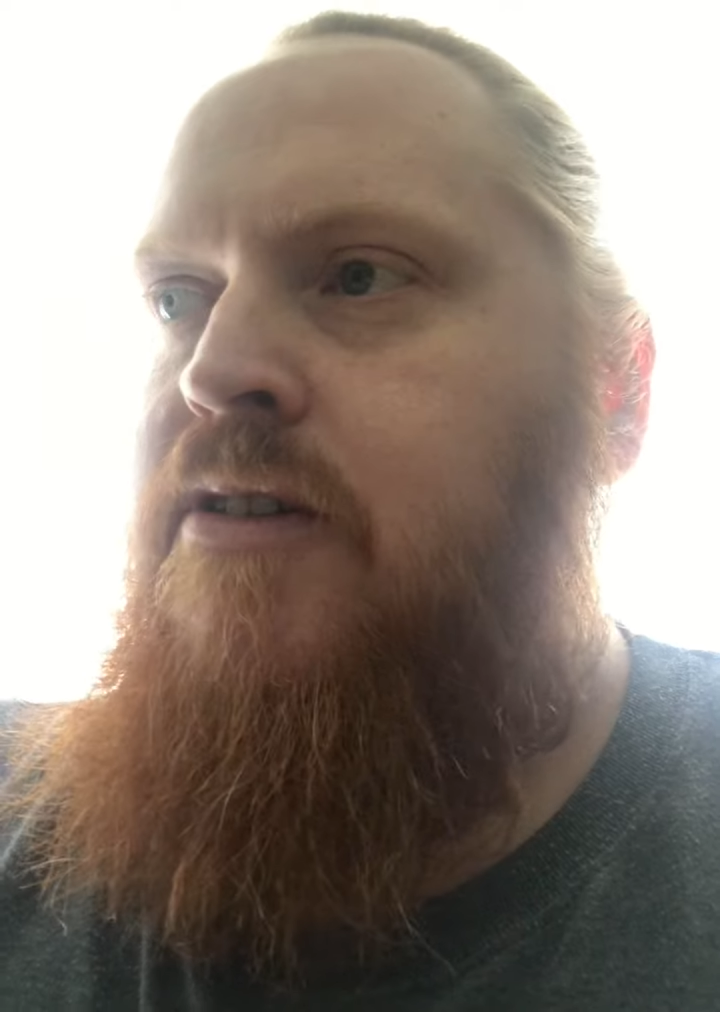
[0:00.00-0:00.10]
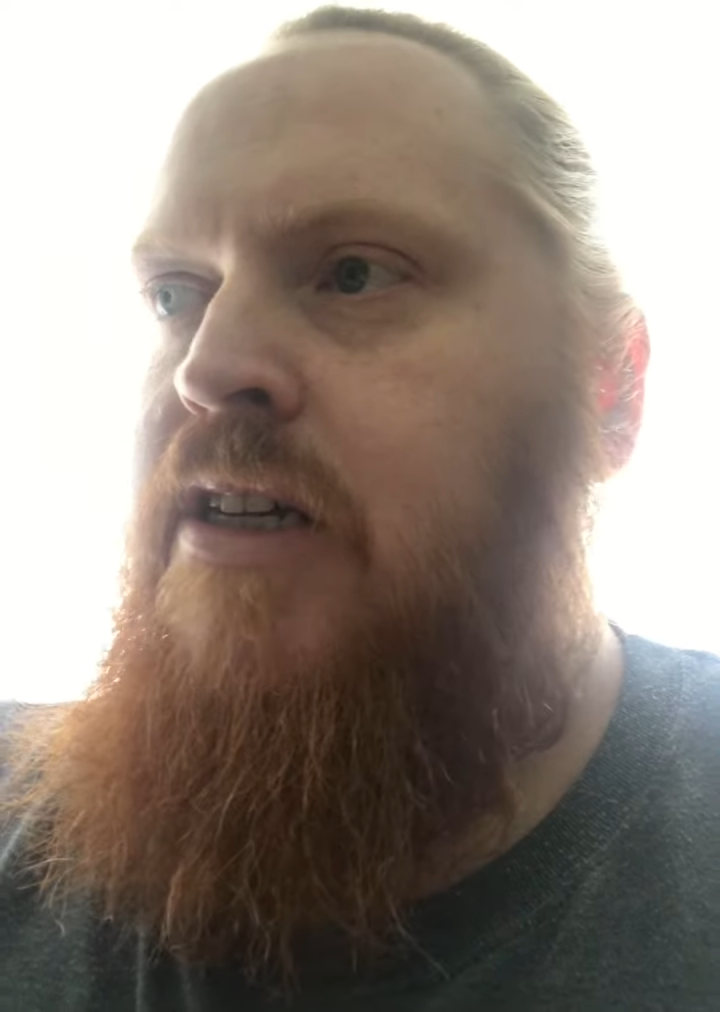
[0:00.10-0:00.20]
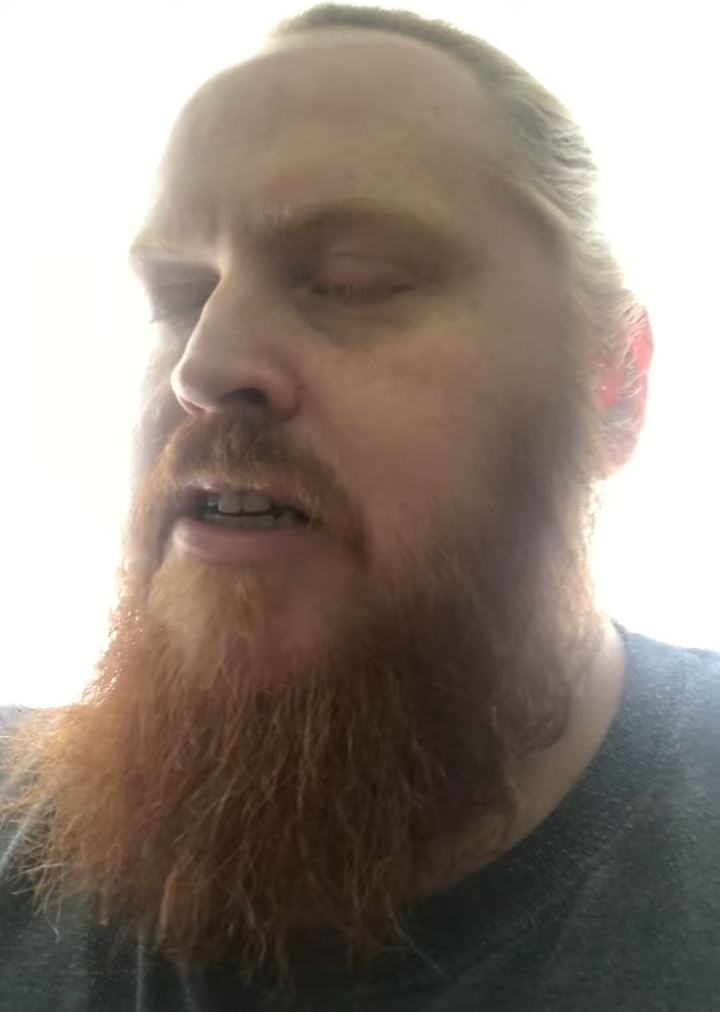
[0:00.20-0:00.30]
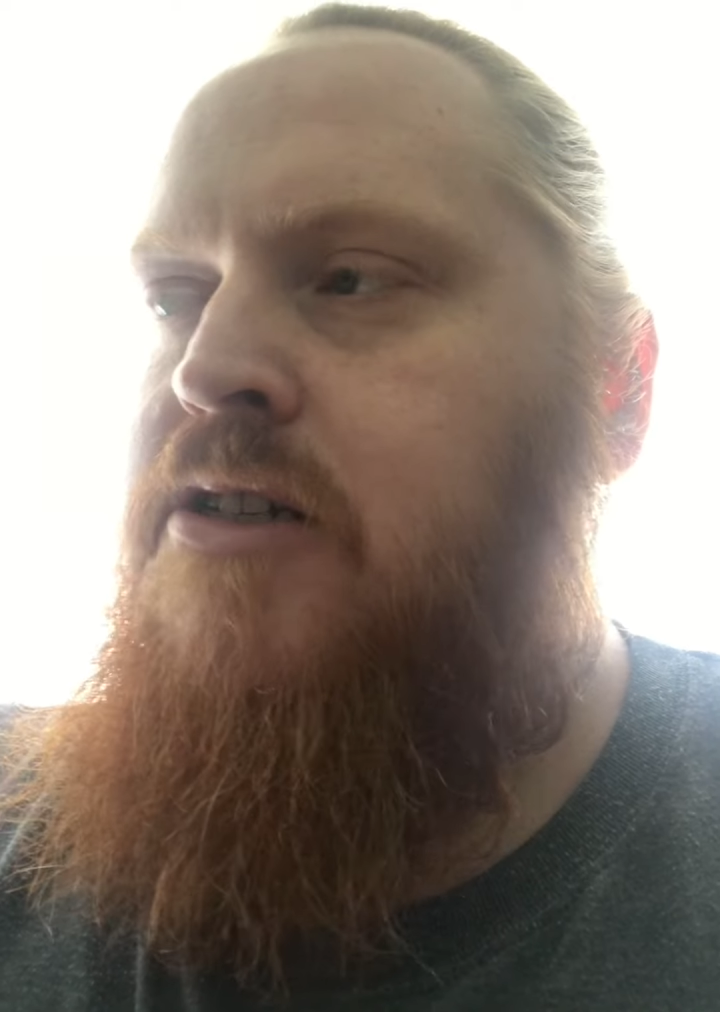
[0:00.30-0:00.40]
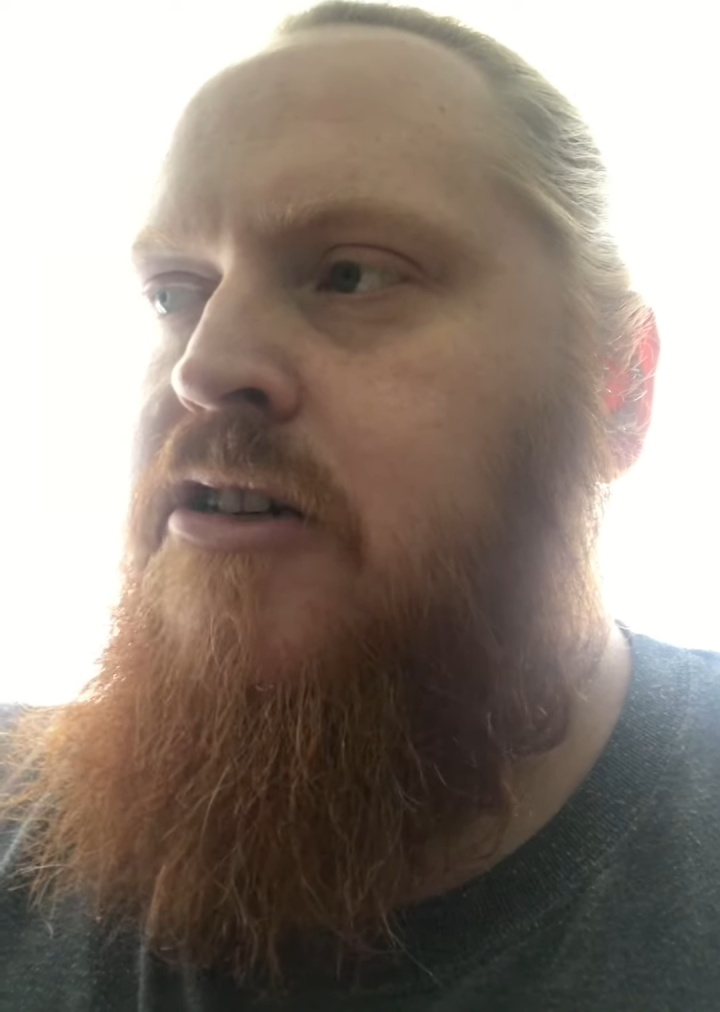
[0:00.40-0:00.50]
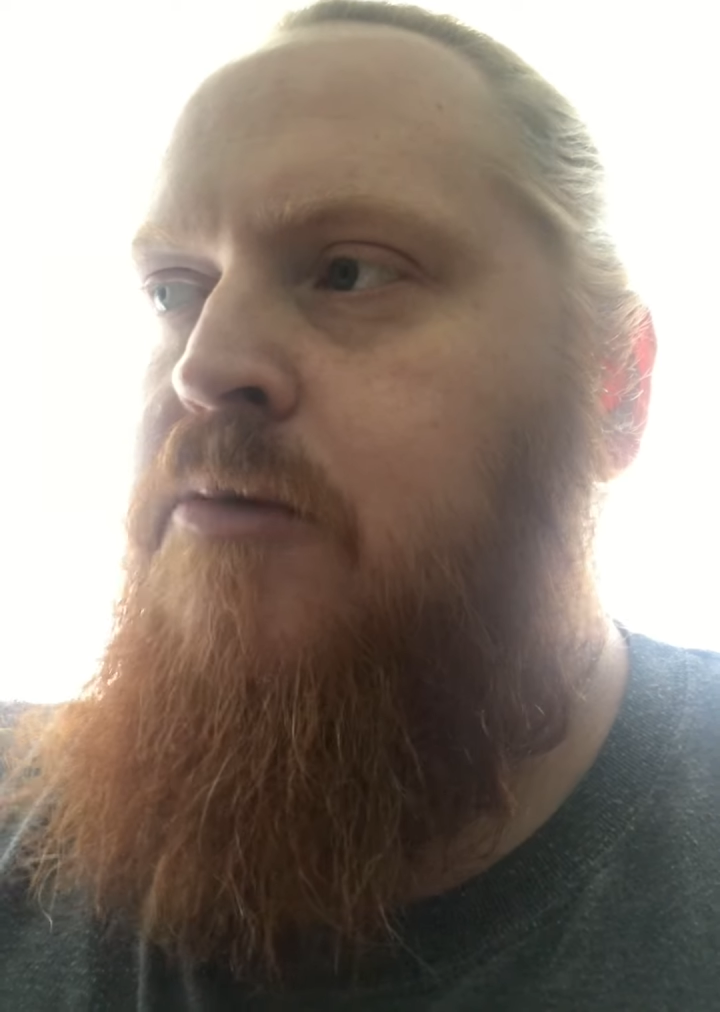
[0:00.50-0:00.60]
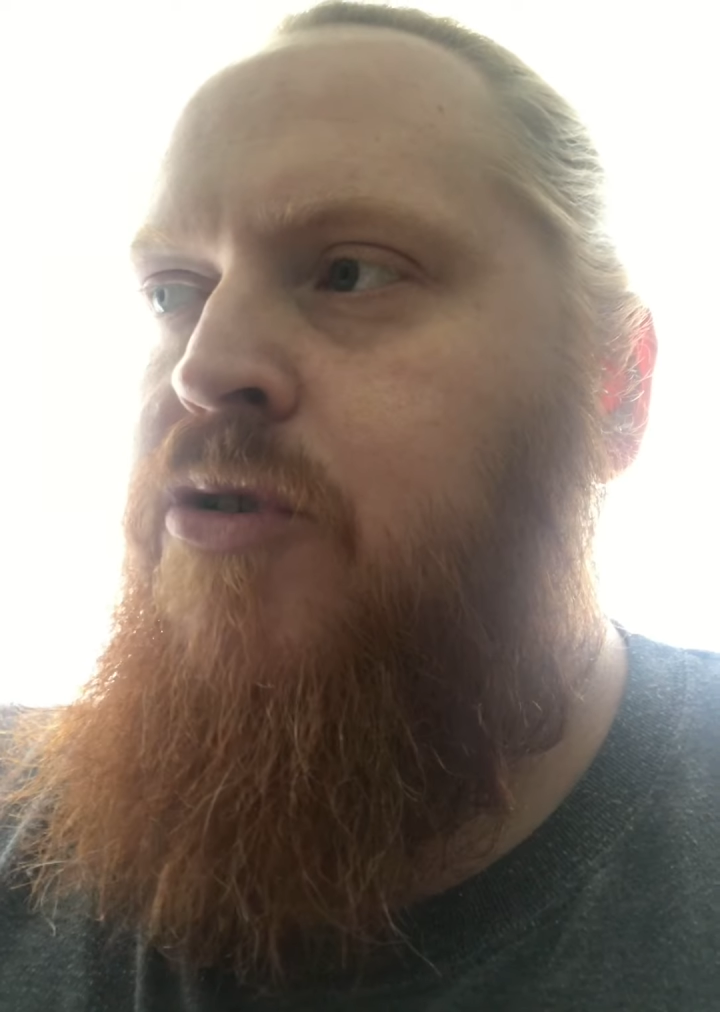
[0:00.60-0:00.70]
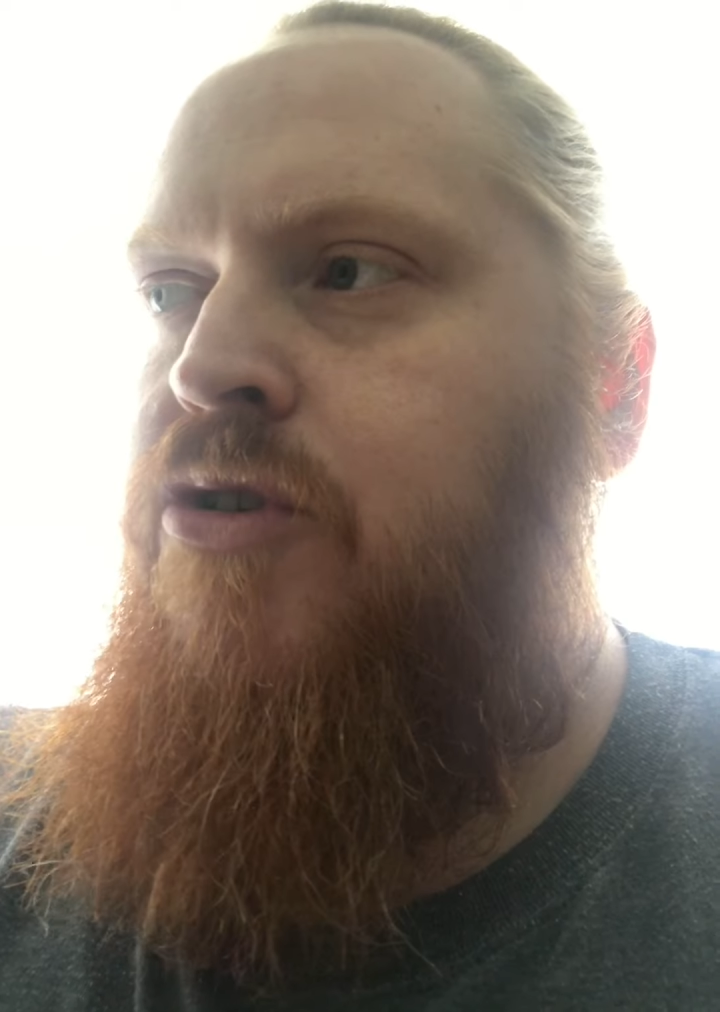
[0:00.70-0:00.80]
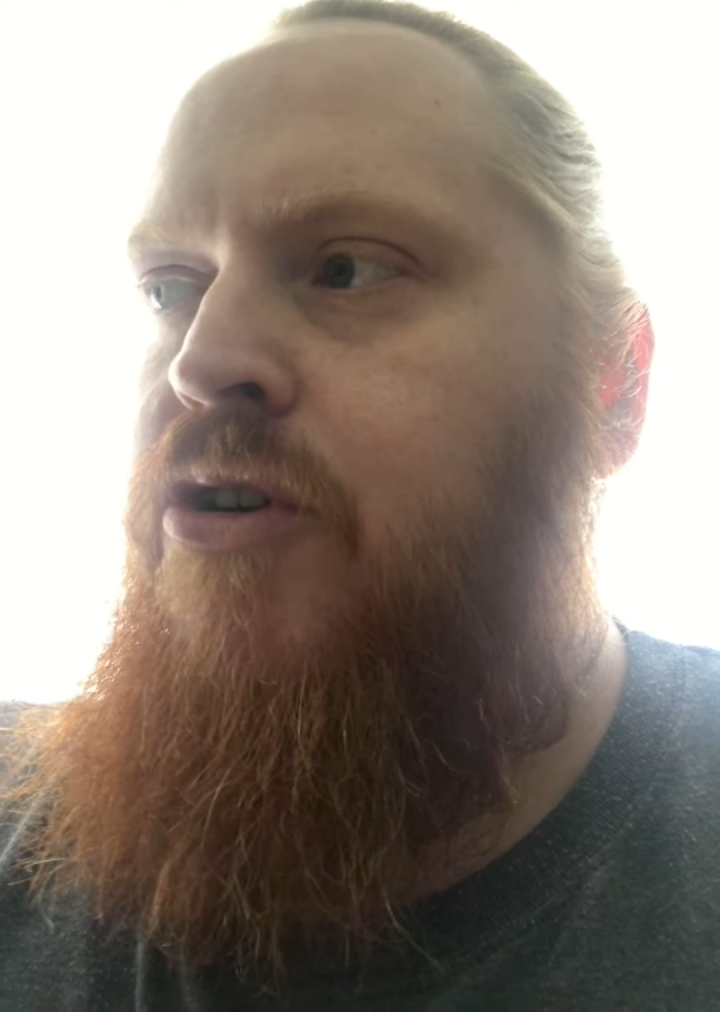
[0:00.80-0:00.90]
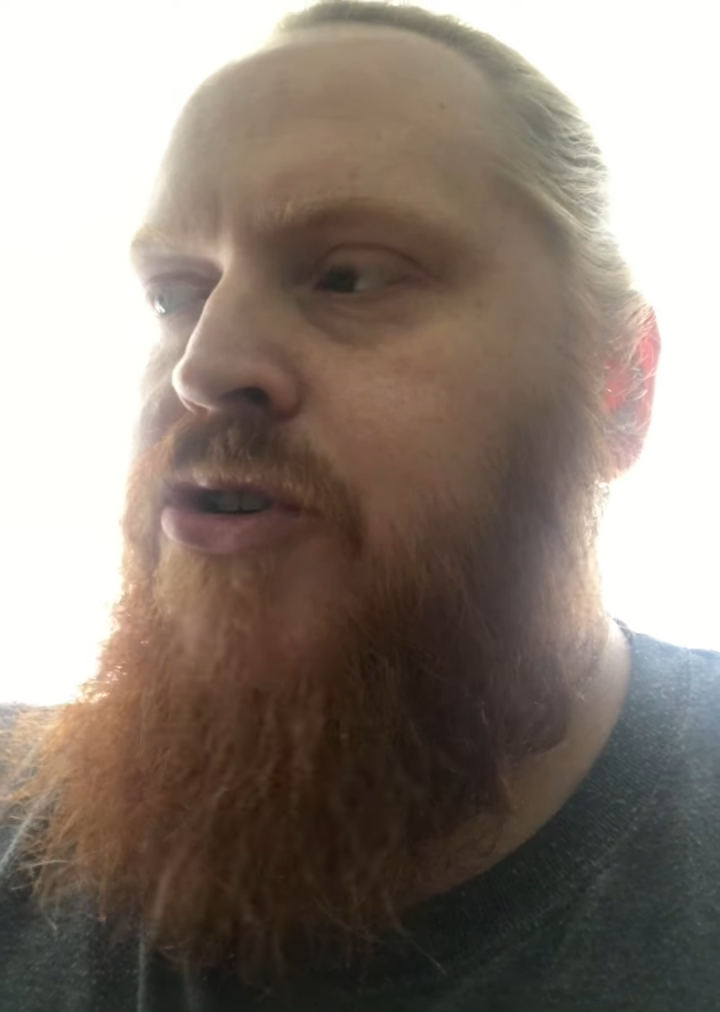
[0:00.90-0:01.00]
that doesn't come
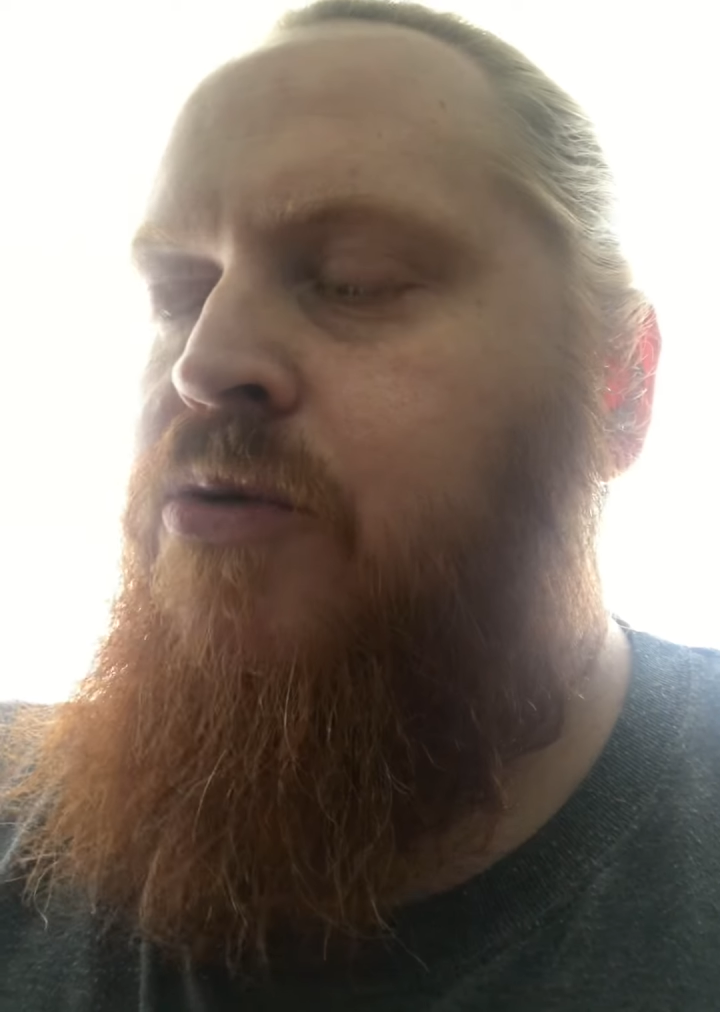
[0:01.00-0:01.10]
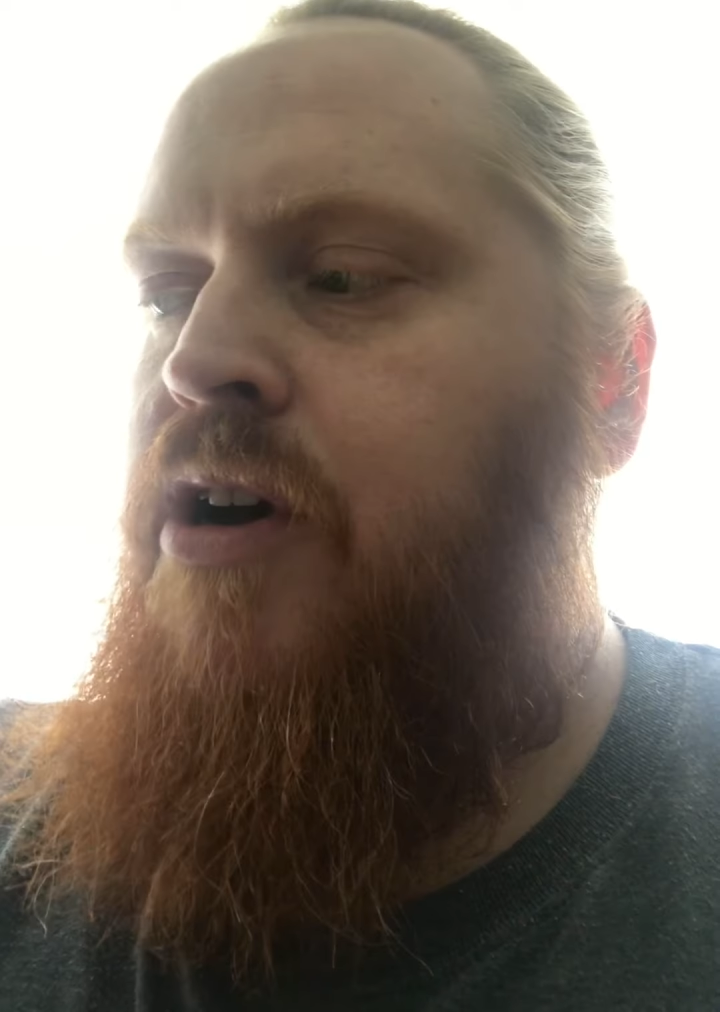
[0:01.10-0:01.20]
across